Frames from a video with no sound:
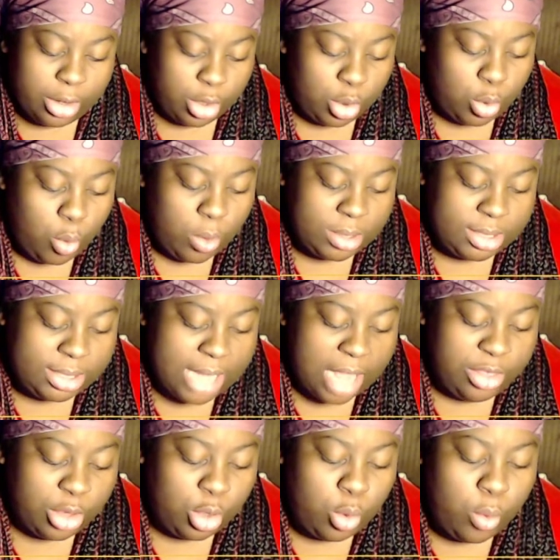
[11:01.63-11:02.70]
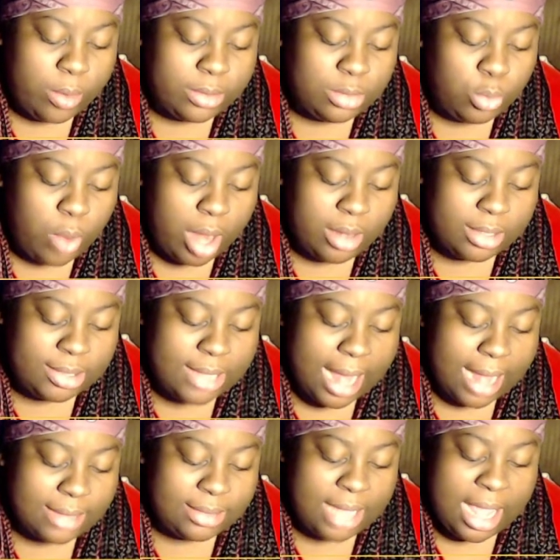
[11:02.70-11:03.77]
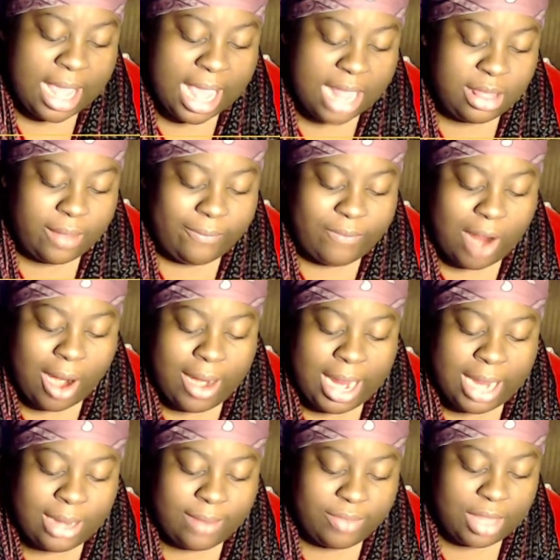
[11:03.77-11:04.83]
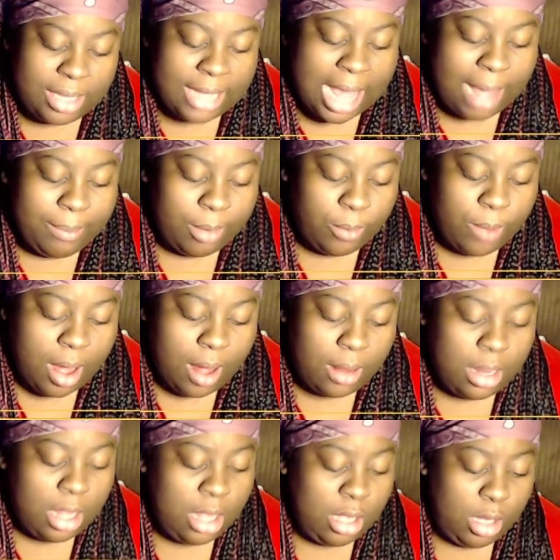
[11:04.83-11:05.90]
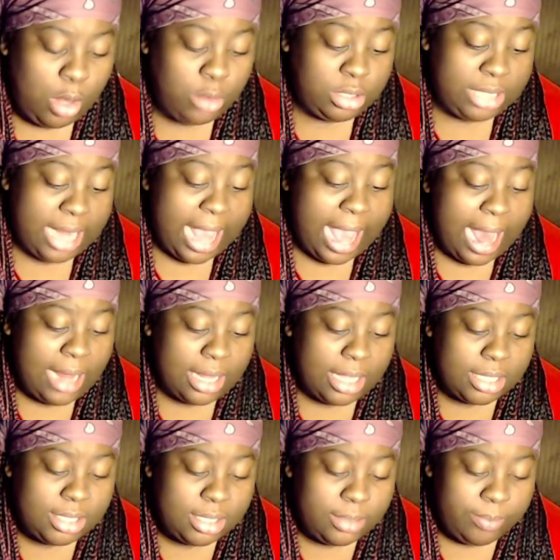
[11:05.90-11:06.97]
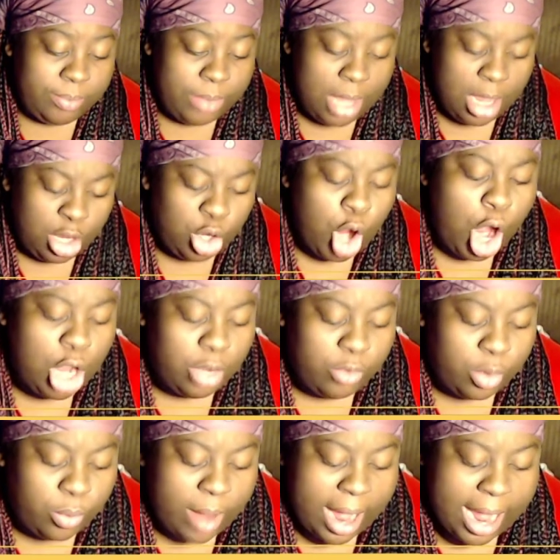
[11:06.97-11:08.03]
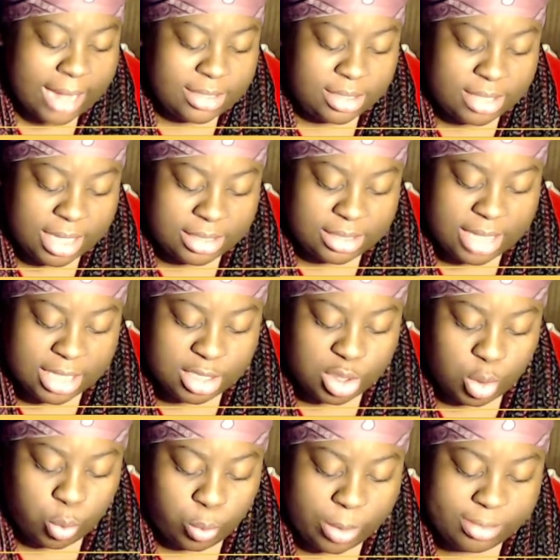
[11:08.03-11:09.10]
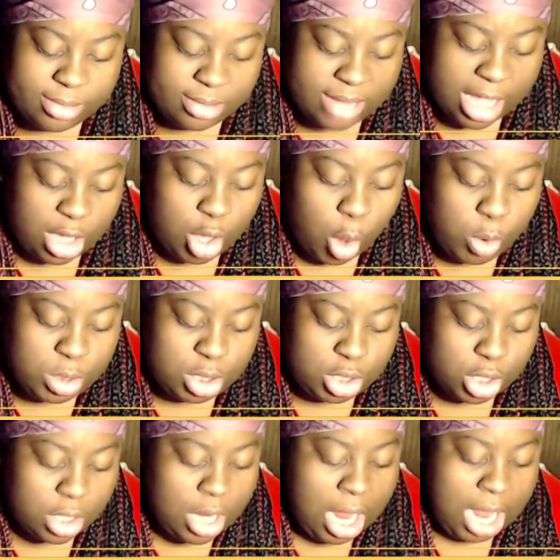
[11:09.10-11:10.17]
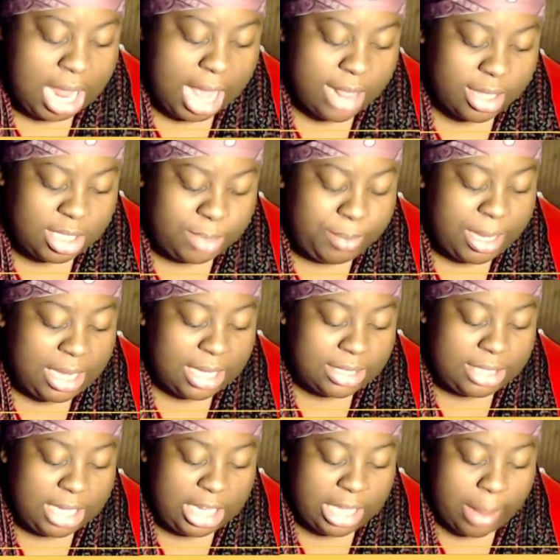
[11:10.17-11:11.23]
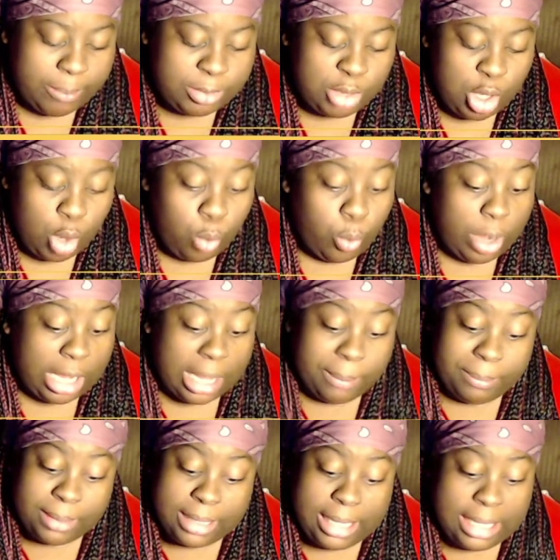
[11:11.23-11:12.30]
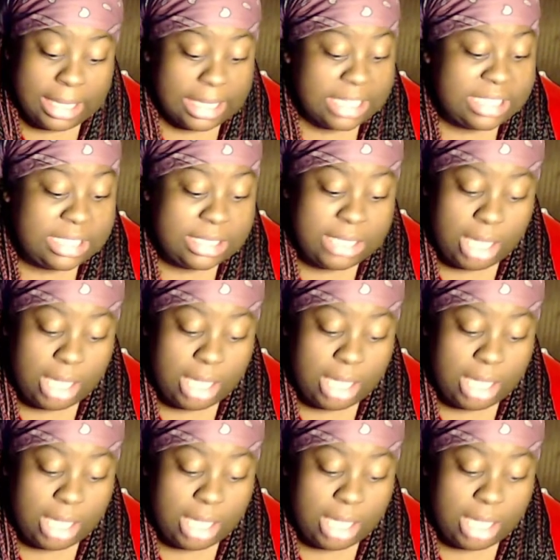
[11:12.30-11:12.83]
coursed down the quartz water slides at the far end of the lobby, while closer to Alice, carnival rides such as the whip snake coaster and the spinning teacups were completely still.